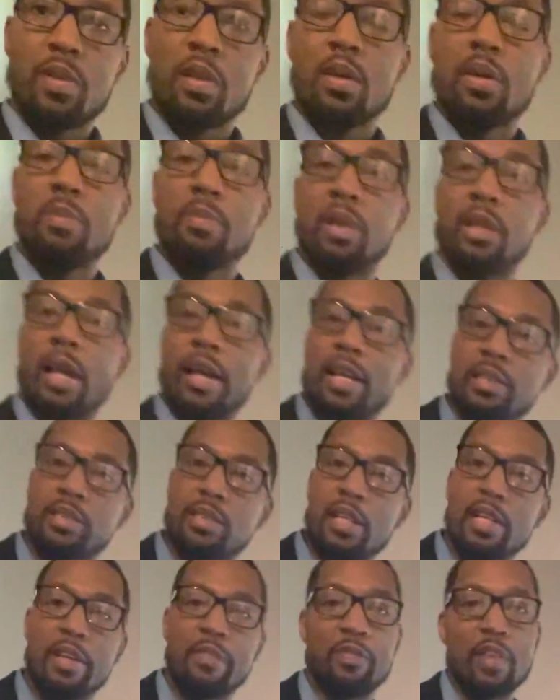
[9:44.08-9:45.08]
But like I
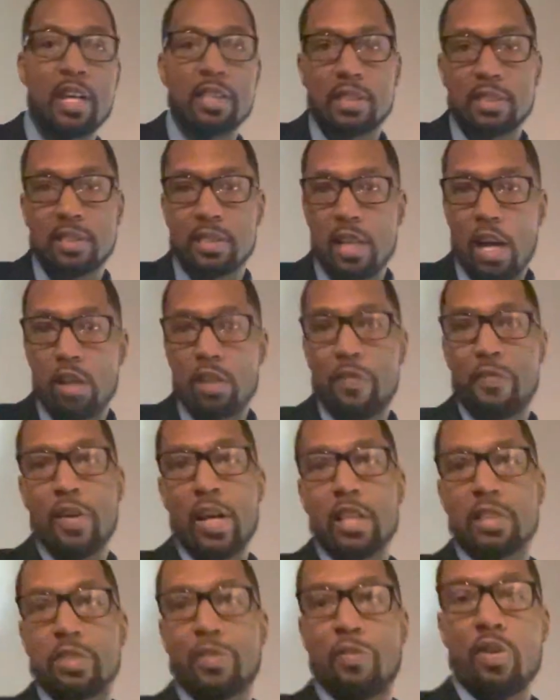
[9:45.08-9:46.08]
said, if that's the sound
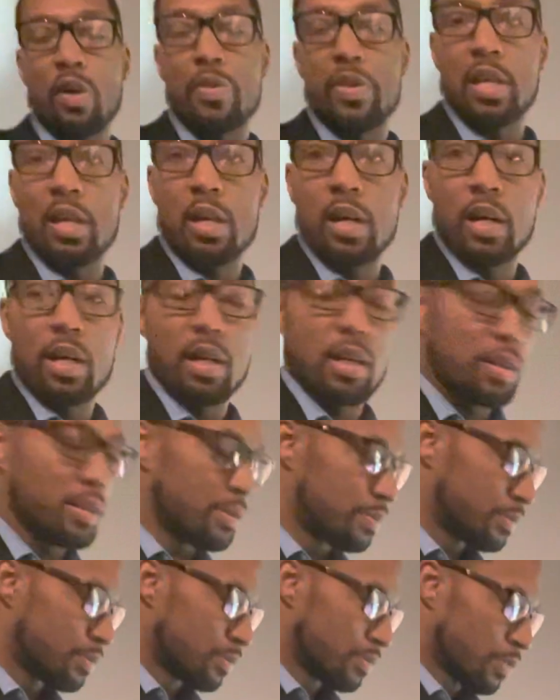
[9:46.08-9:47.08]
effects for the
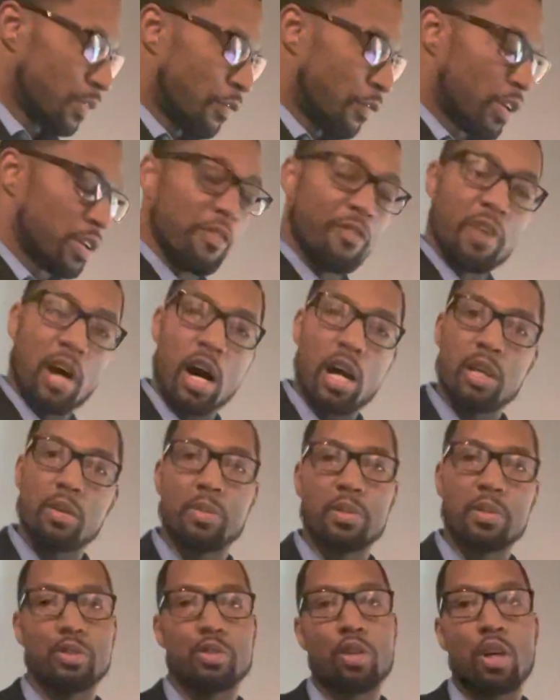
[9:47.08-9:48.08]
volume
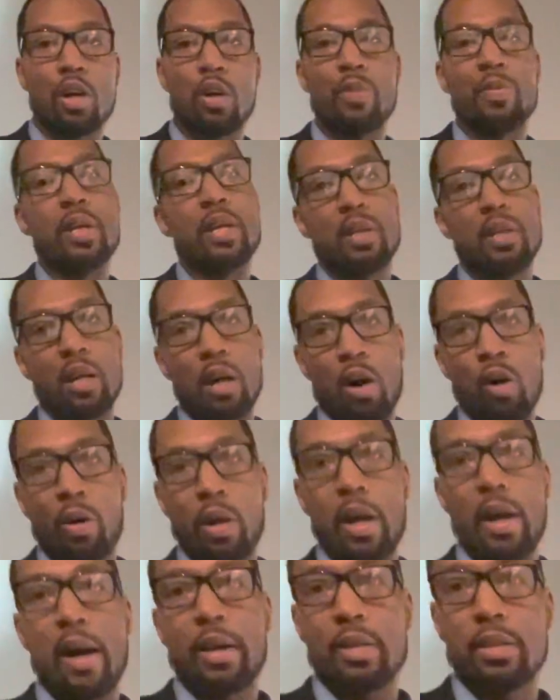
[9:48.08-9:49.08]
control, then
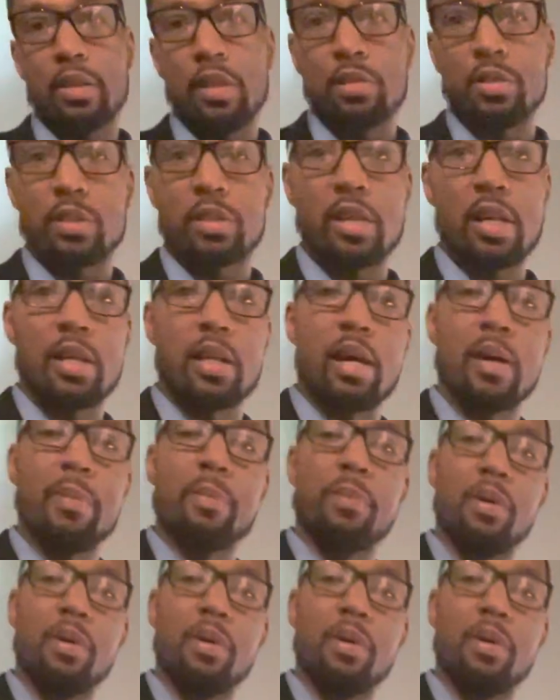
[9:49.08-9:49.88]
okay, I can understand that.